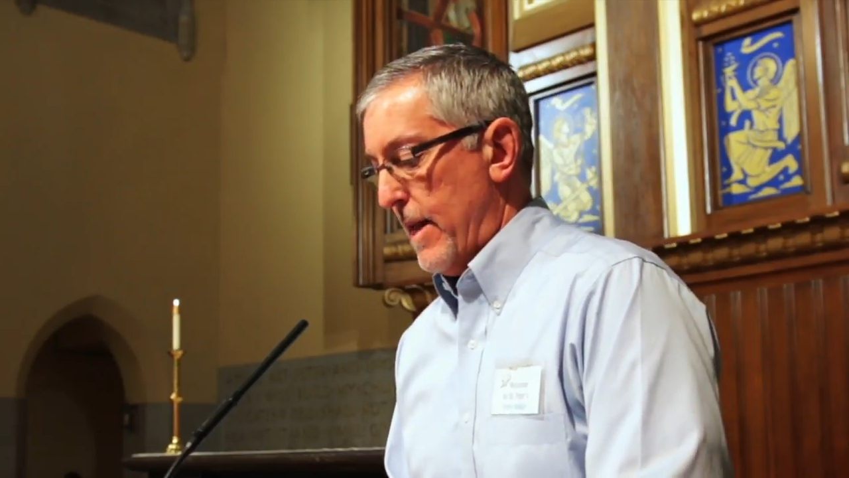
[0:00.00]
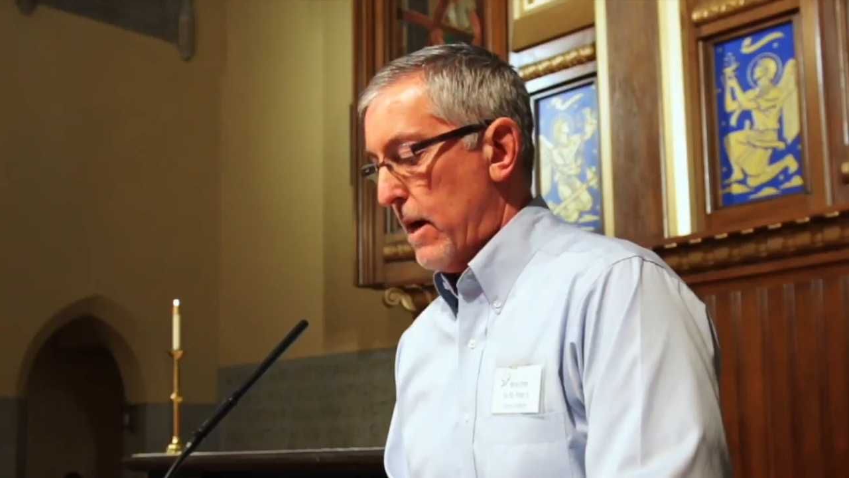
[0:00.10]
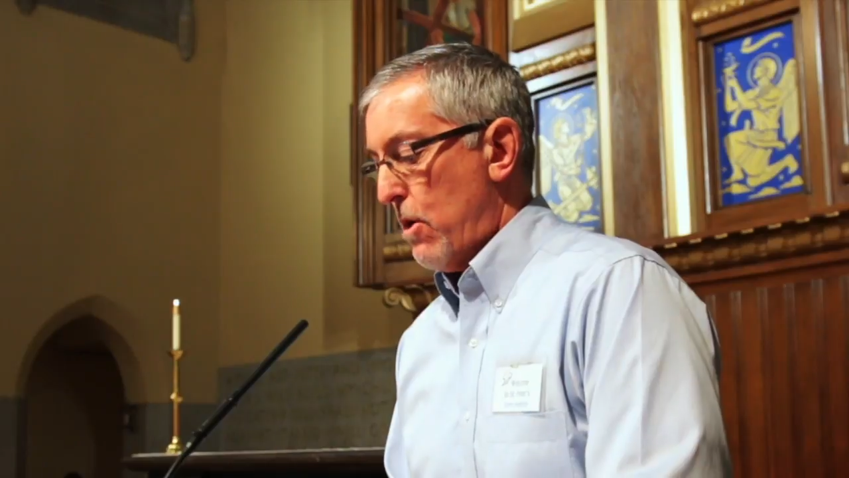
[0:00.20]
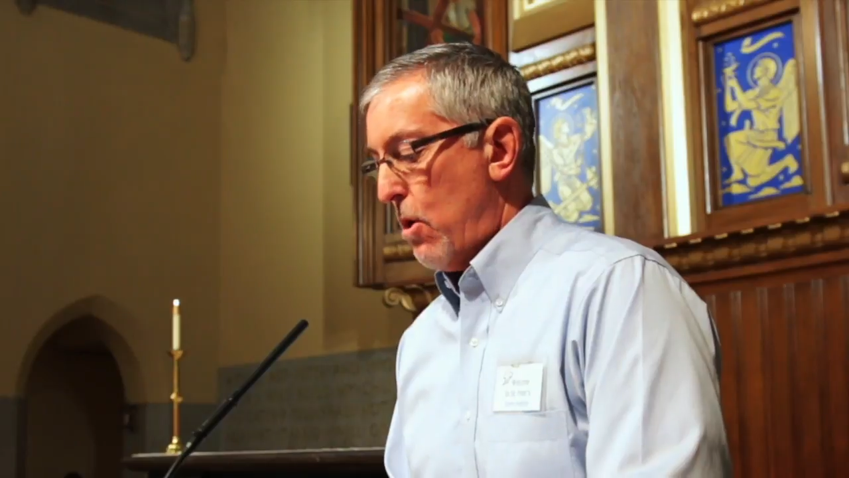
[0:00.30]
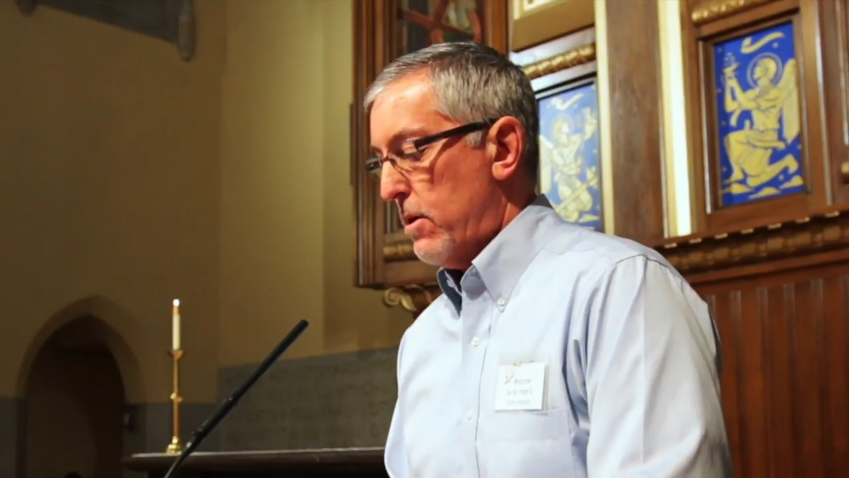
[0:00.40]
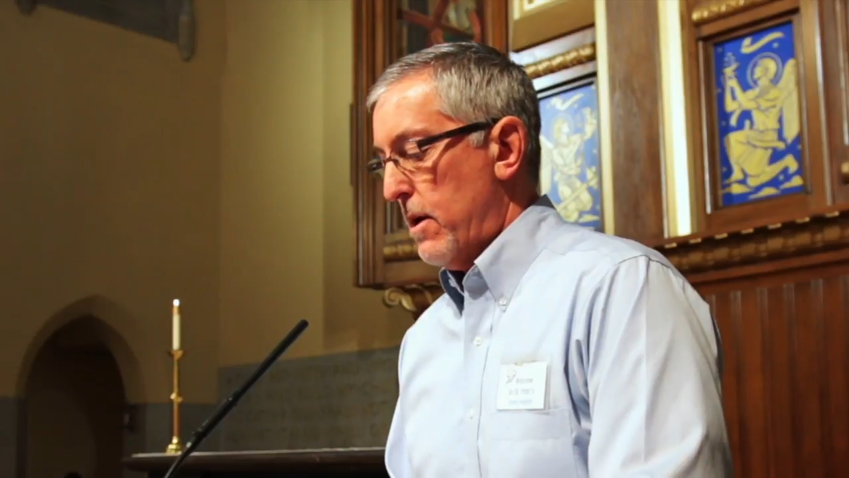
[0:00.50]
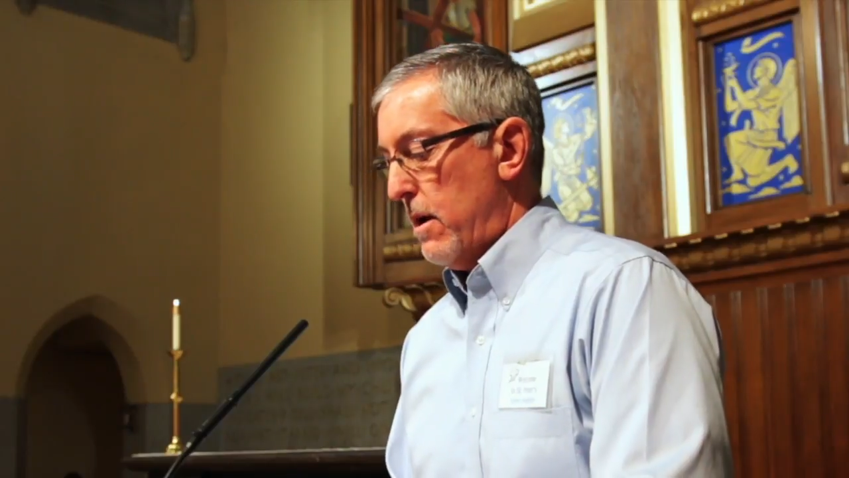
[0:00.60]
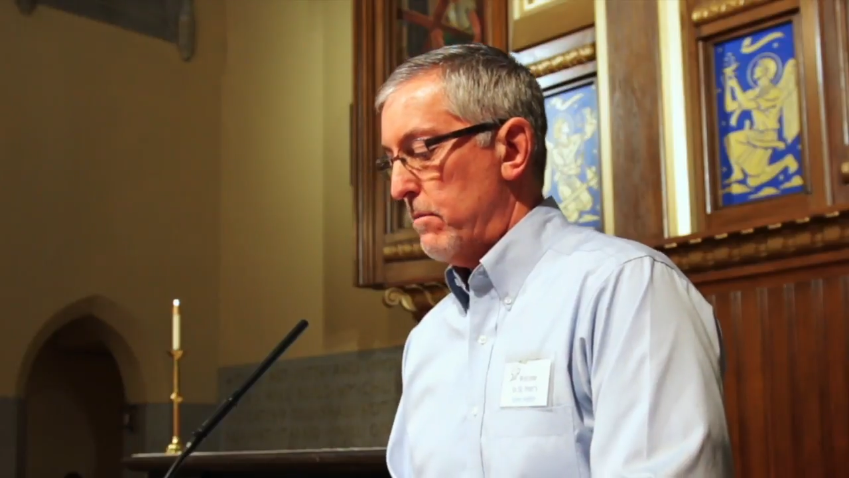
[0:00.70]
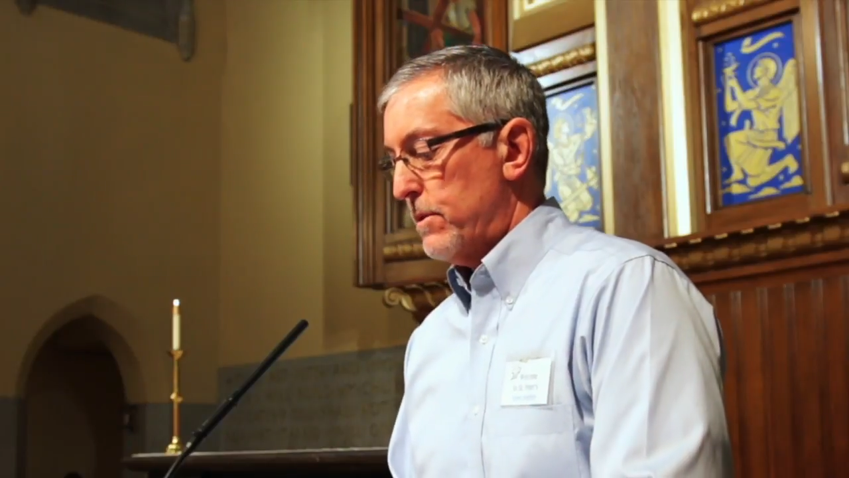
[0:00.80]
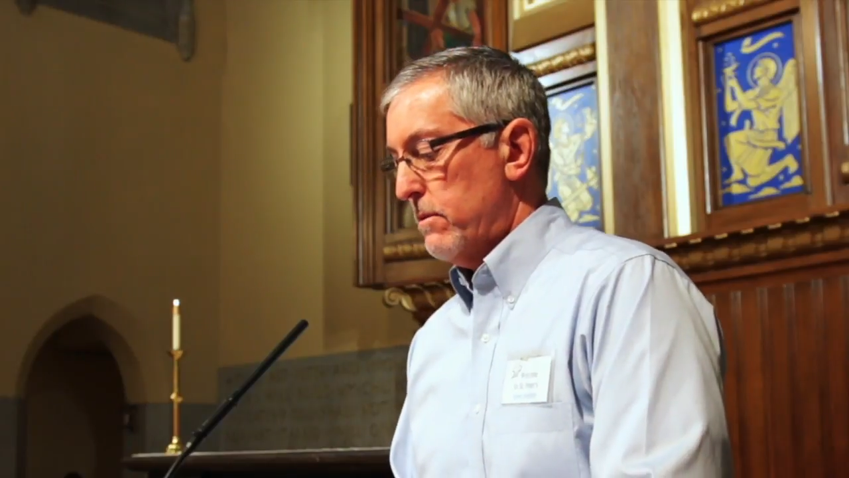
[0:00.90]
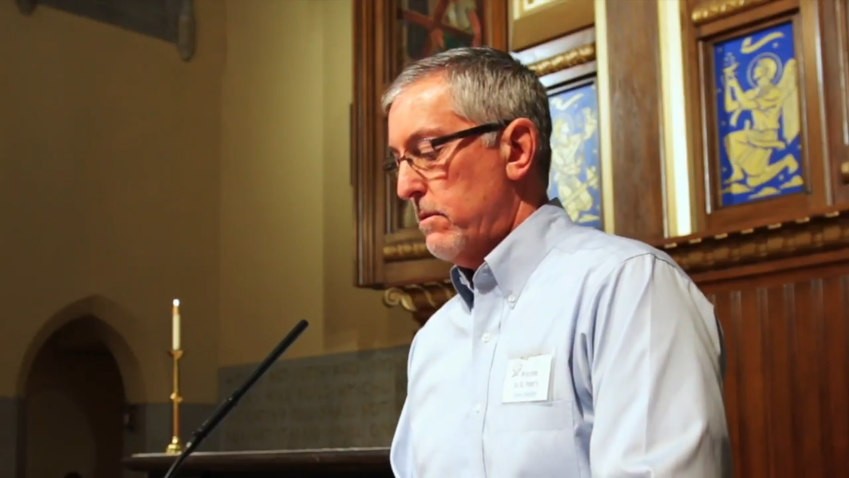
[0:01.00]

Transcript: that call comes.